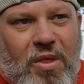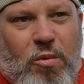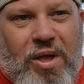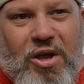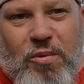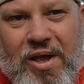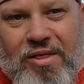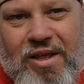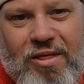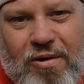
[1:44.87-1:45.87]
we
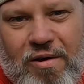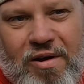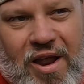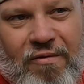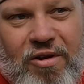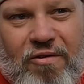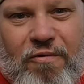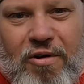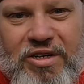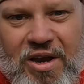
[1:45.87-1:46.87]
quickly learned after the
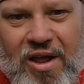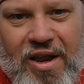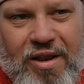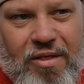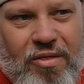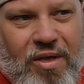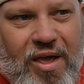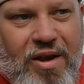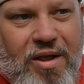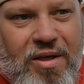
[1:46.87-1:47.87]
first night
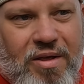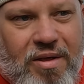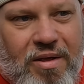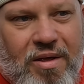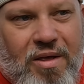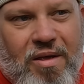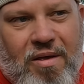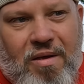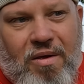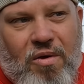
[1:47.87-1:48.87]
that
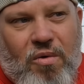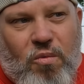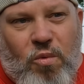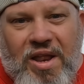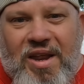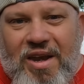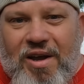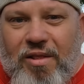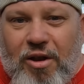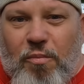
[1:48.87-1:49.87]
we
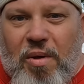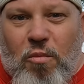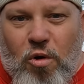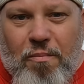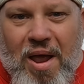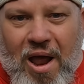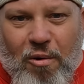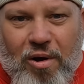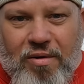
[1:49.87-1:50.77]
needed a little bit more power.